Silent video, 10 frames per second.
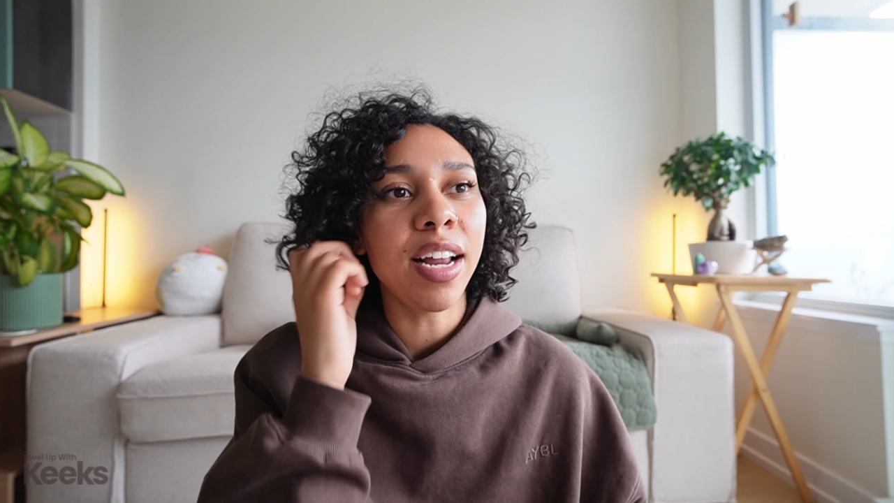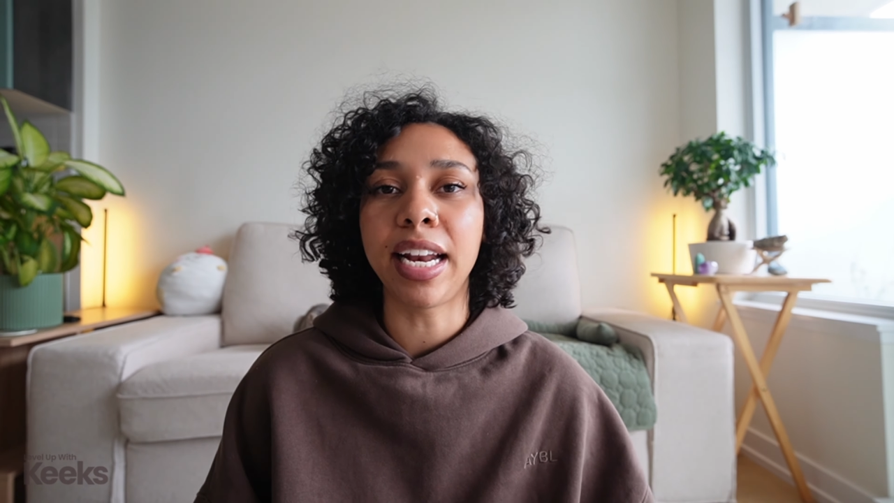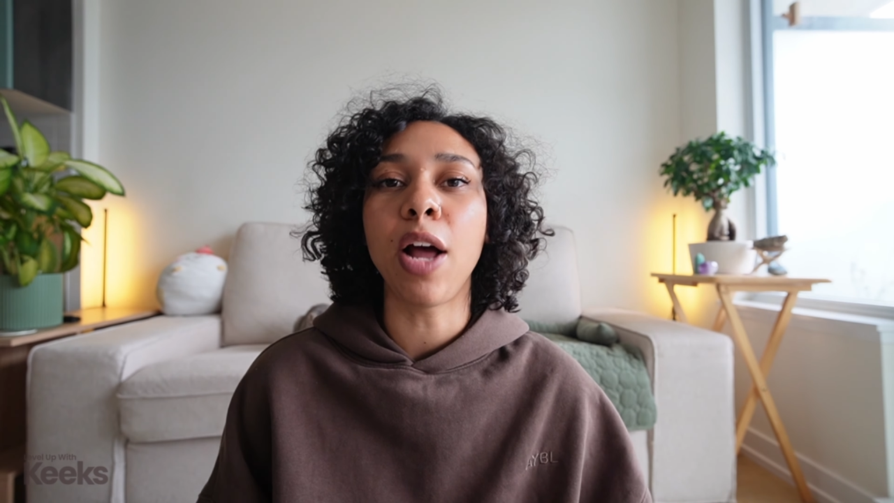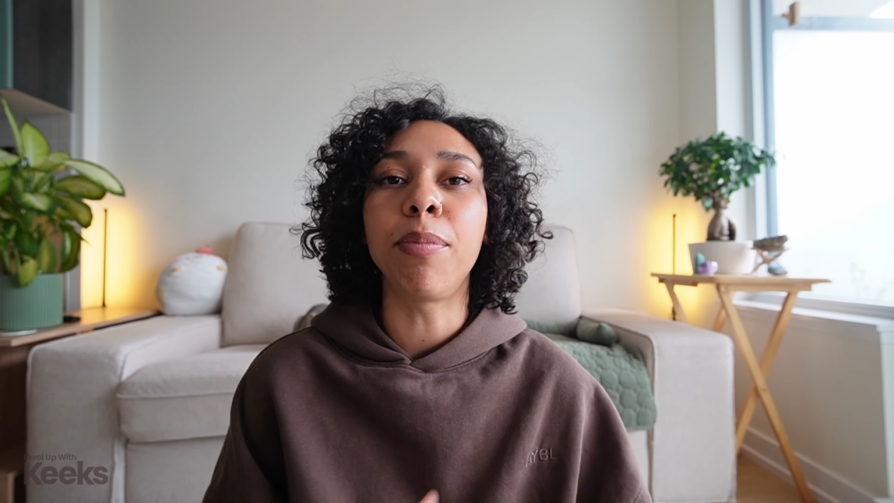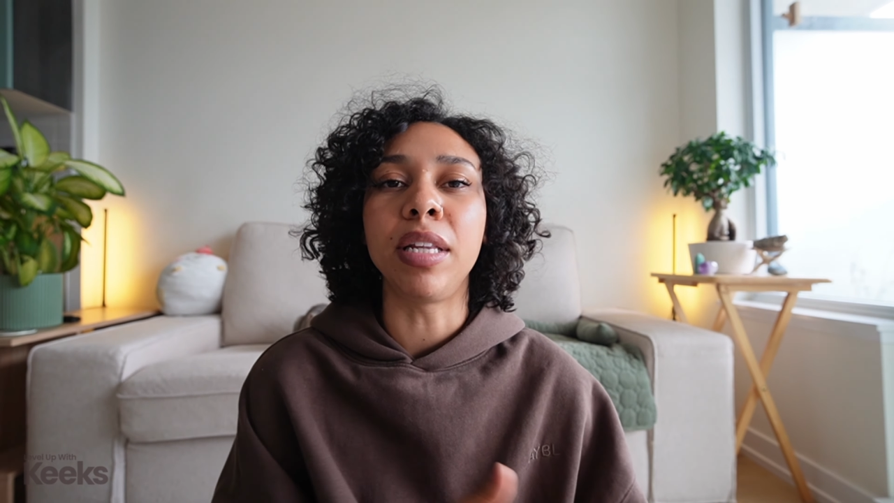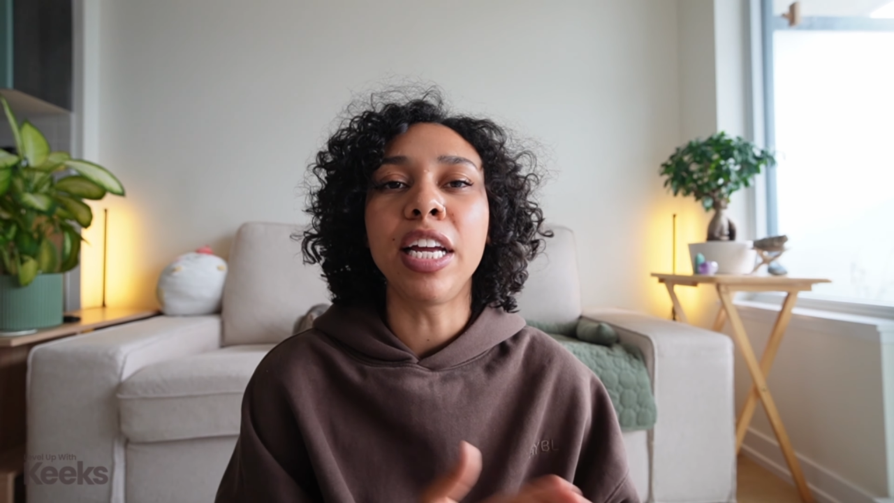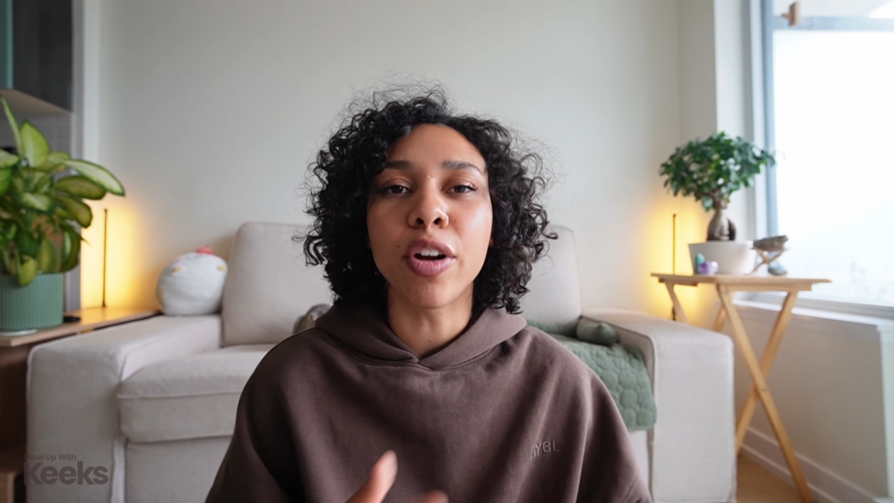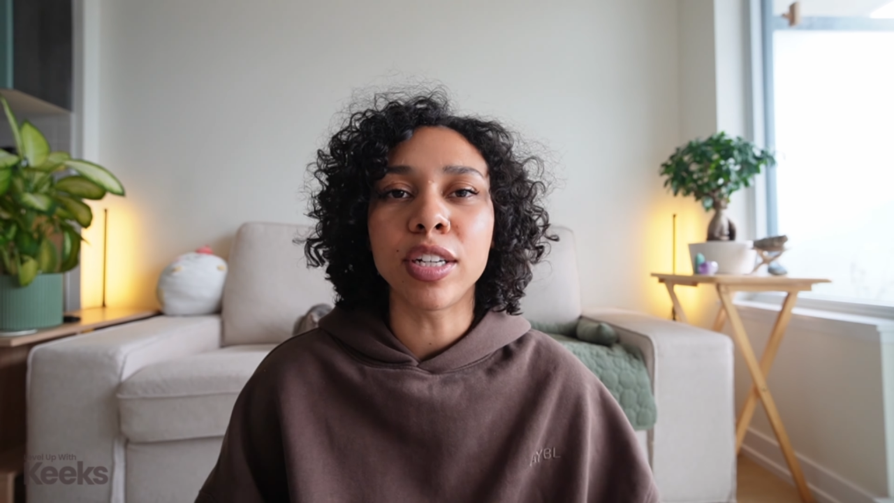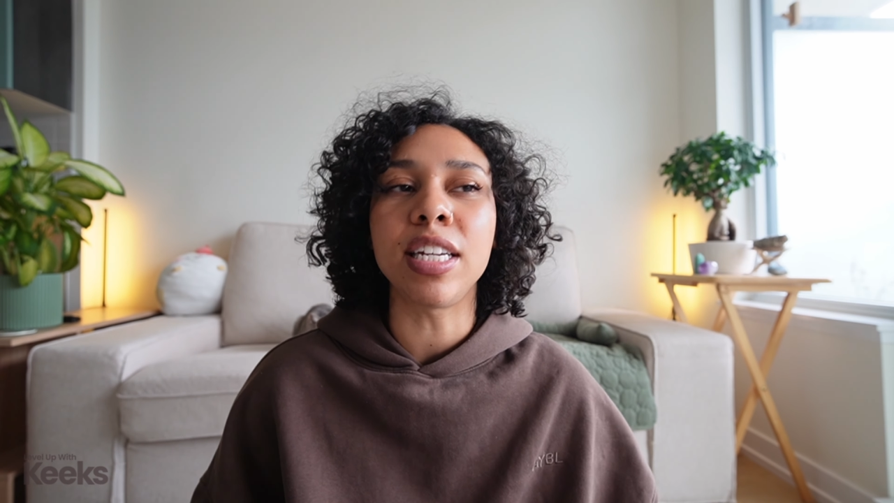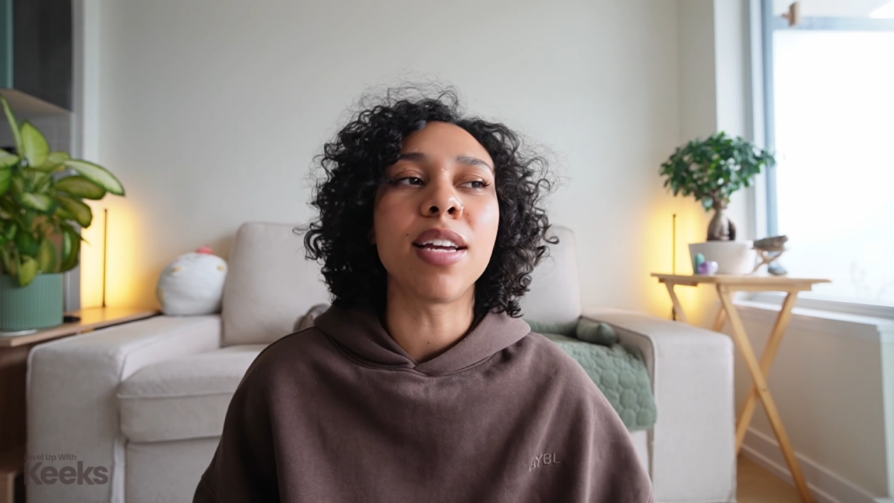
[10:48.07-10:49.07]
could help lead
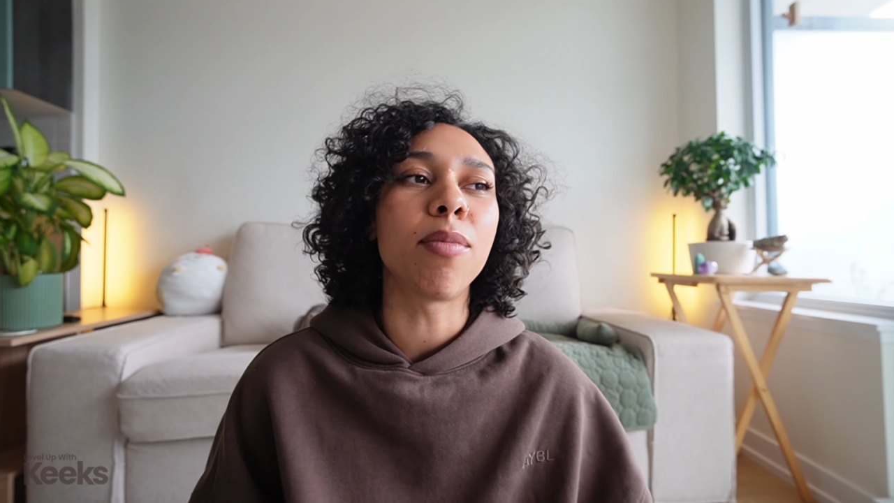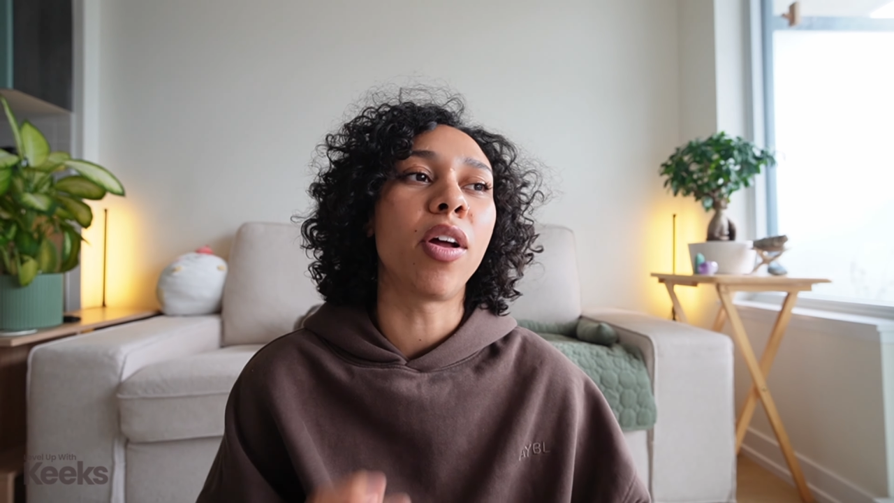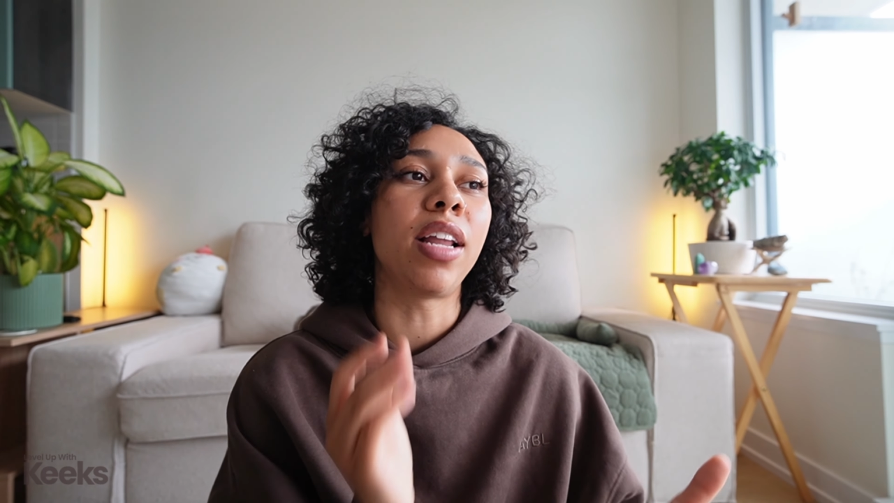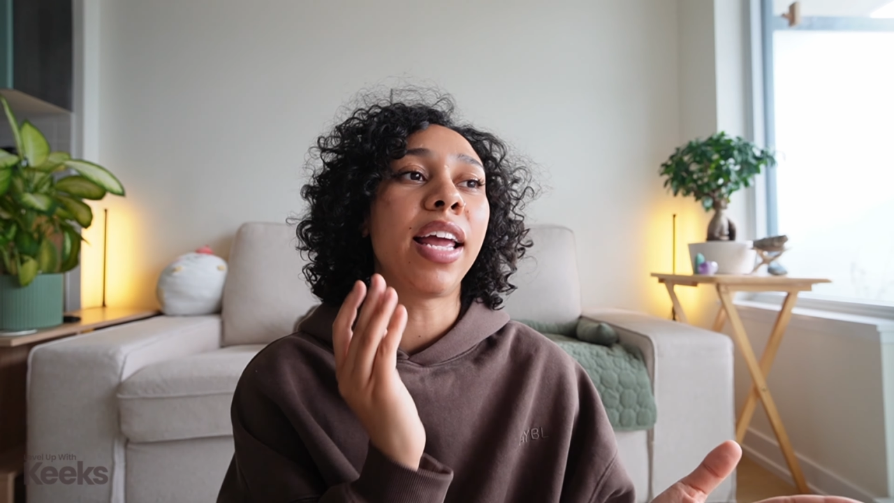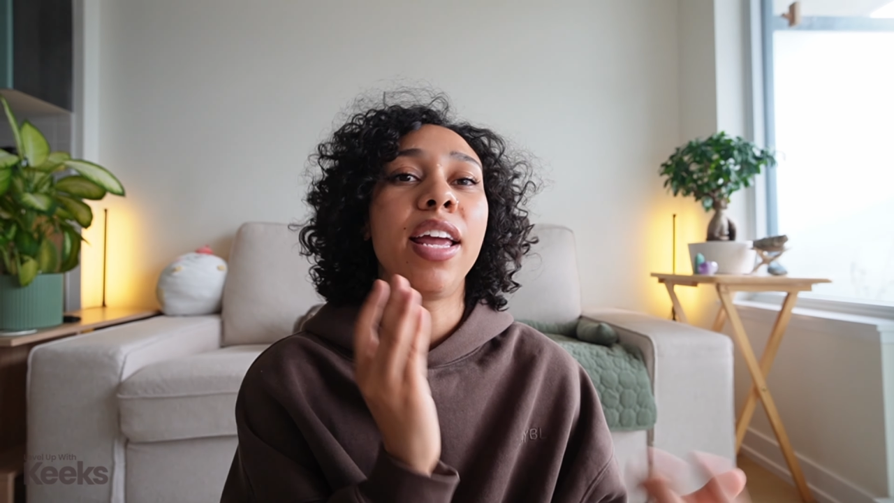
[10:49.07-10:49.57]
our team on like,